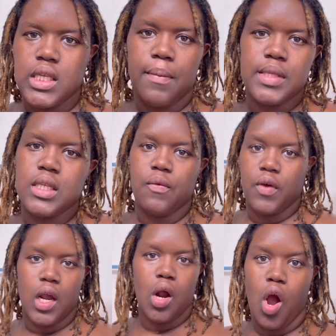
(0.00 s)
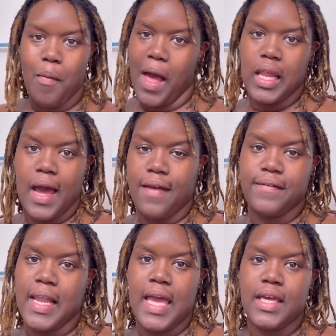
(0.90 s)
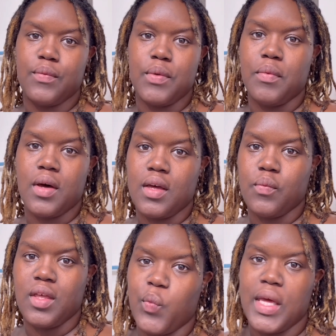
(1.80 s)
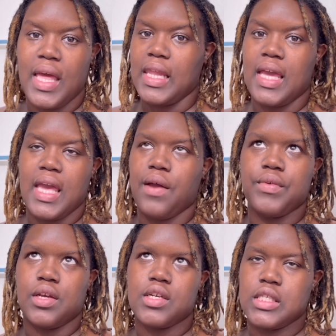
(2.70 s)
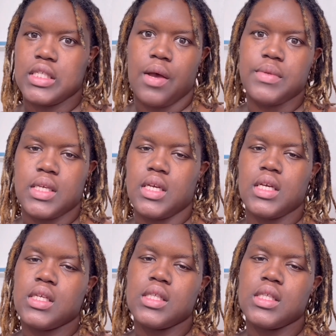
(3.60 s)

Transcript: I've been to the fair all my life. Like we went, we went like every year since I was a kid.